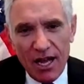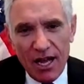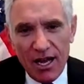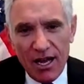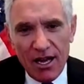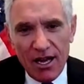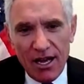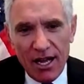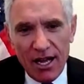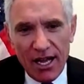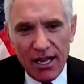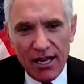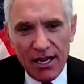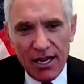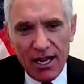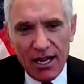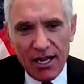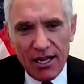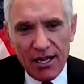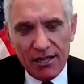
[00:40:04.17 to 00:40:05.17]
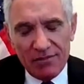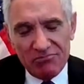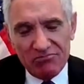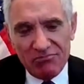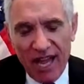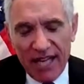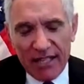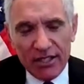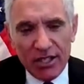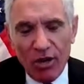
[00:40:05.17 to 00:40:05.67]

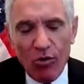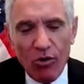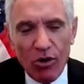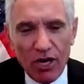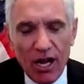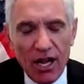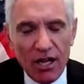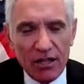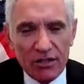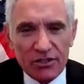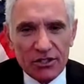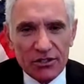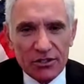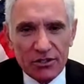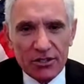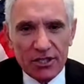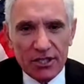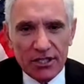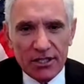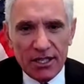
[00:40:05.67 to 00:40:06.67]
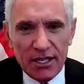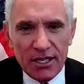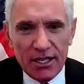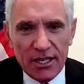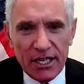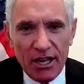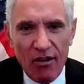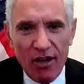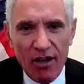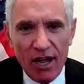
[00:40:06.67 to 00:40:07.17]
I don't know what I'll do.
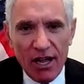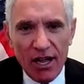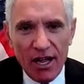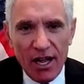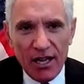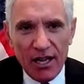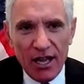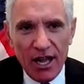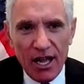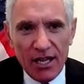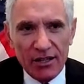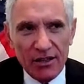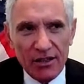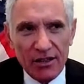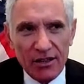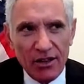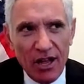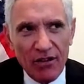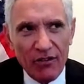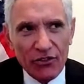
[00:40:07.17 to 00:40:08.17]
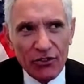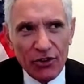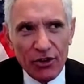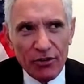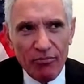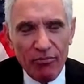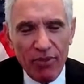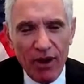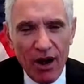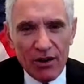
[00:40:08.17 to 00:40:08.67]
I love
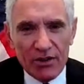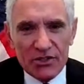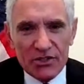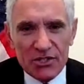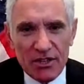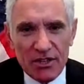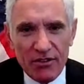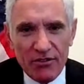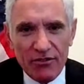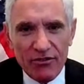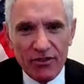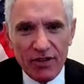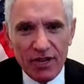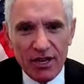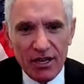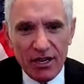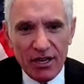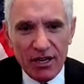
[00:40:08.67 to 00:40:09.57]
certain parts of